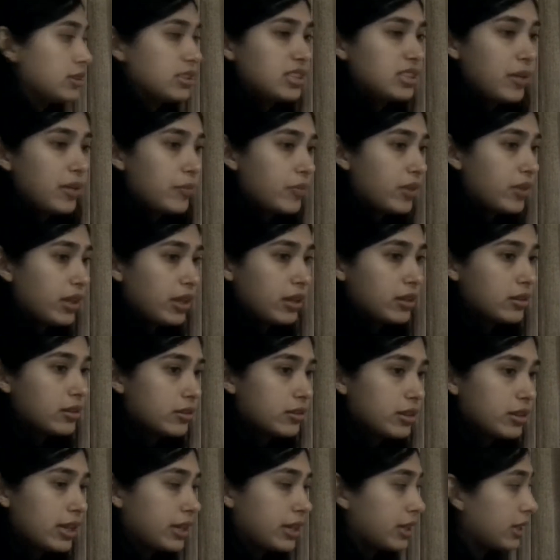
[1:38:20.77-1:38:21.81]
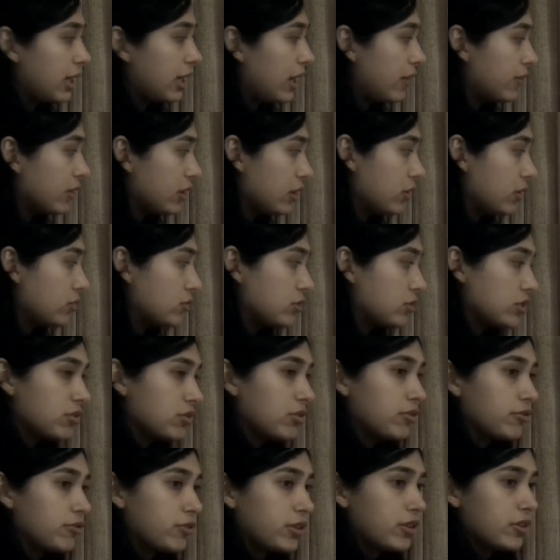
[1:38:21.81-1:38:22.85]
Same thing, I can have a little
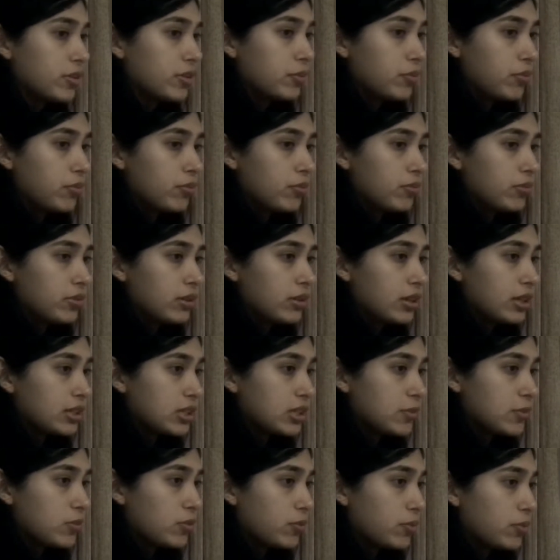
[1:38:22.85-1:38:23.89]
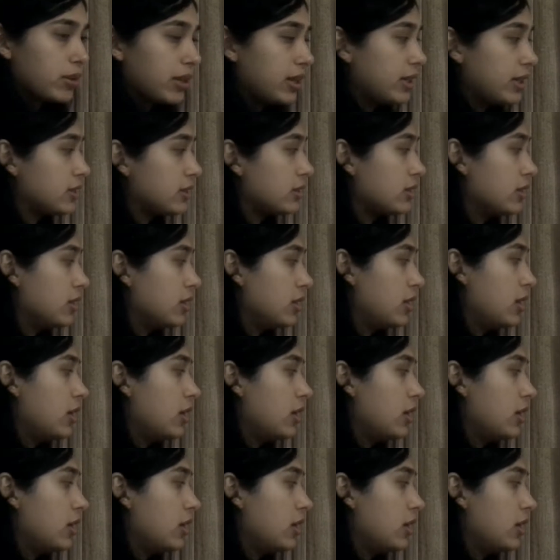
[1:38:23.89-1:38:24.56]
0 in front of the decimal place.